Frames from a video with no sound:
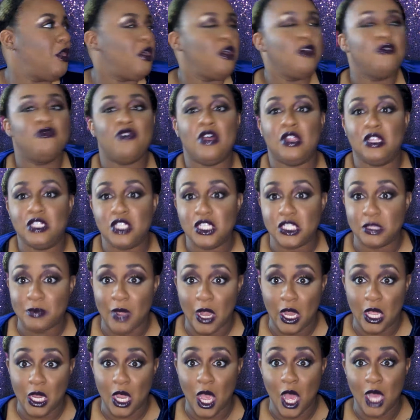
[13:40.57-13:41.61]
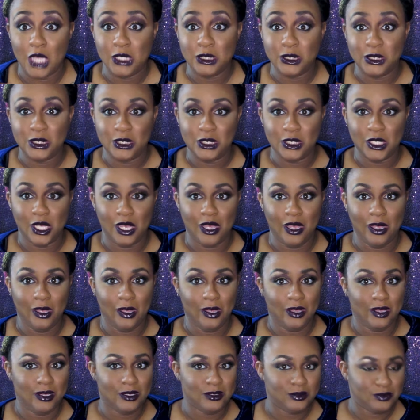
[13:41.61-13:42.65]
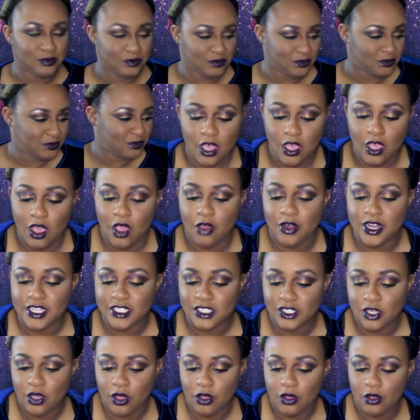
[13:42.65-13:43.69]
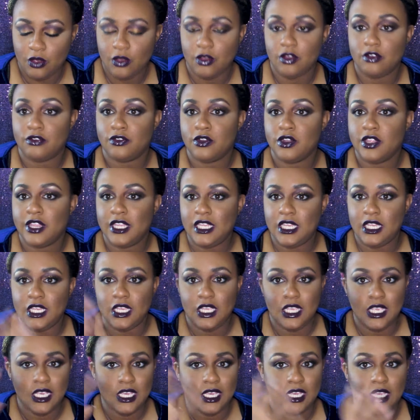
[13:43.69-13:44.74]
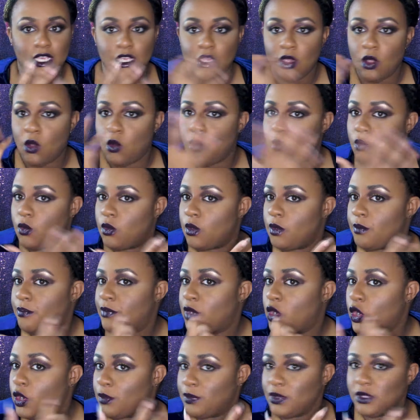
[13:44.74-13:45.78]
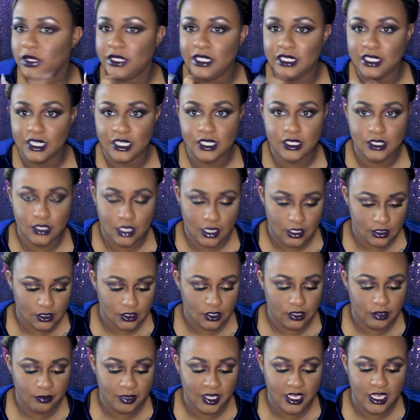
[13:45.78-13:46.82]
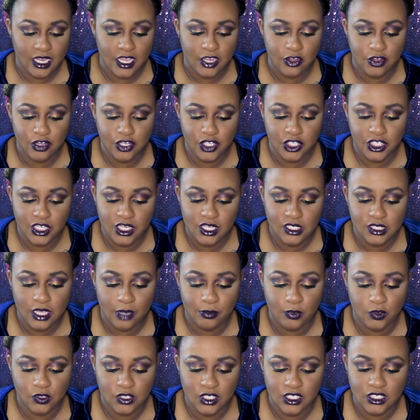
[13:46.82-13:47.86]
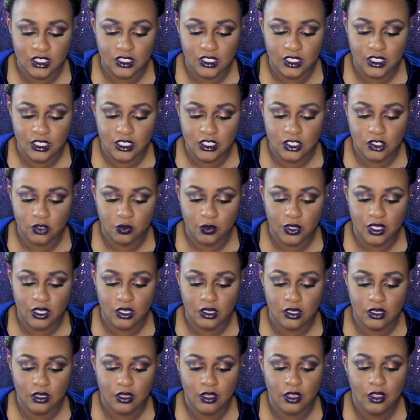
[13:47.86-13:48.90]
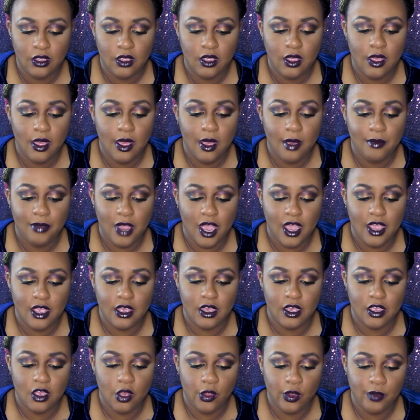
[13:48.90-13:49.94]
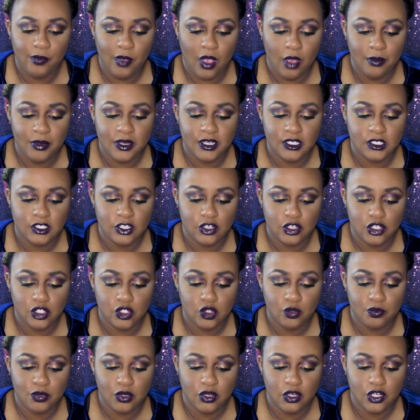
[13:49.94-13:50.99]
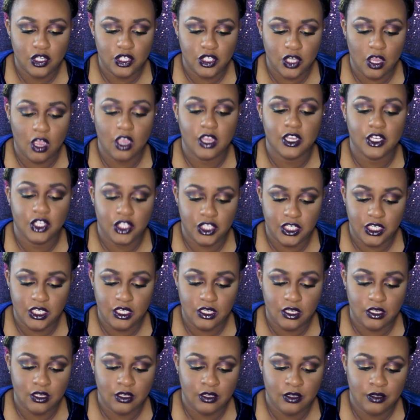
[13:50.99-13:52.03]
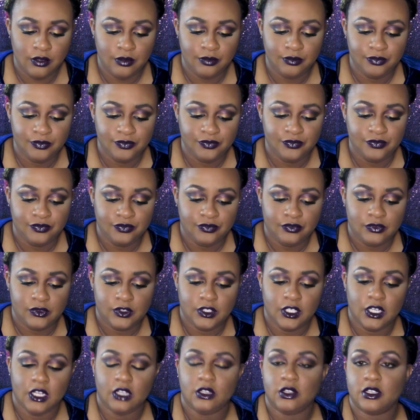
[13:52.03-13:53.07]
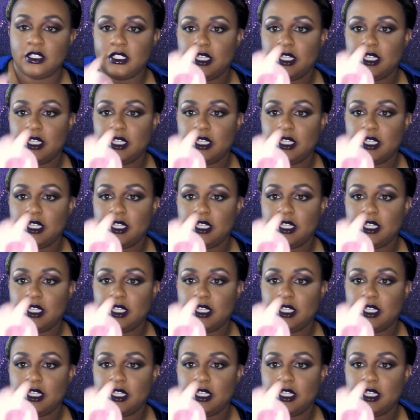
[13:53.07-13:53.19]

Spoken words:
fell into some eleganza. Alright, so for the purpliness that's going to be in her cheeks, I'm using Sticky Sweet by ColourPop. It's their Super Shock Cheek. And it looks